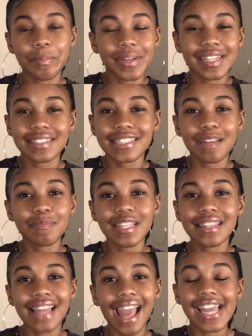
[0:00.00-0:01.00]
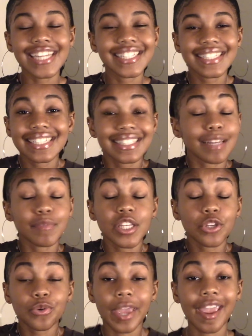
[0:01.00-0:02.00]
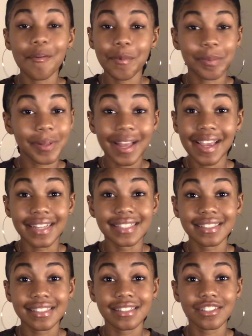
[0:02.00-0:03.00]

but it's something that, it's just something you can't replace.